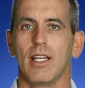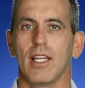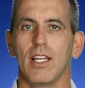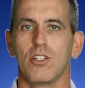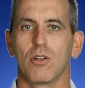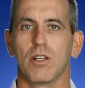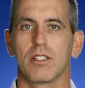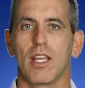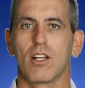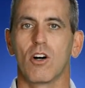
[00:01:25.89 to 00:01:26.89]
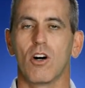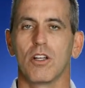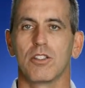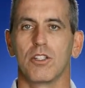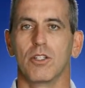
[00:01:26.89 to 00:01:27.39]
interest, and
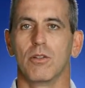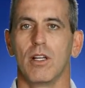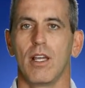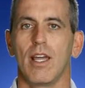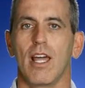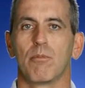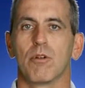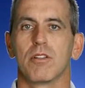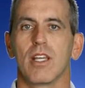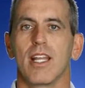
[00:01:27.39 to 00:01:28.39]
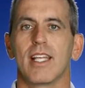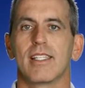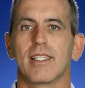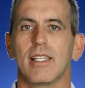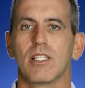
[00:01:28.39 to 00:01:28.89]
cost due and present a
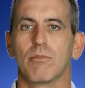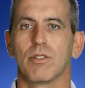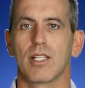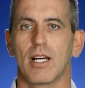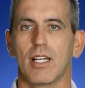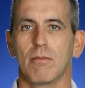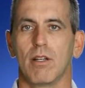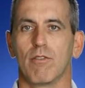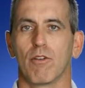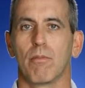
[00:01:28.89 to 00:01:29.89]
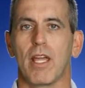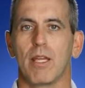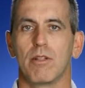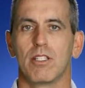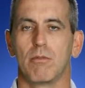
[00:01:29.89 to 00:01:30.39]
sensible time for
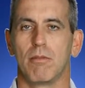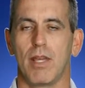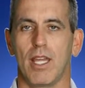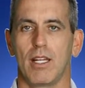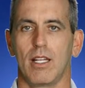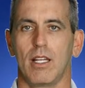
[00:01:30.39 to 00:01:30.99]
payment to be made.